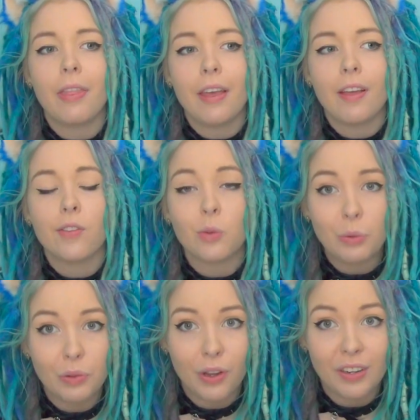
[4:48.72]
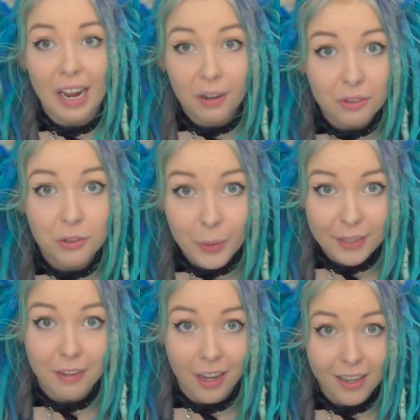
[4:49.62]
the school turned
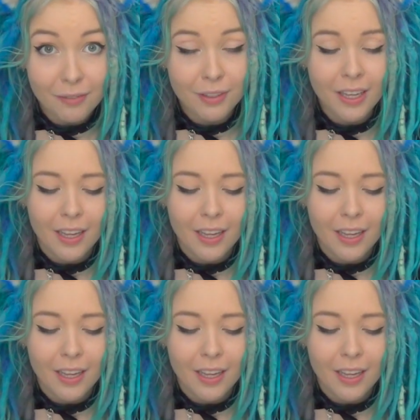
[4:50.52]
125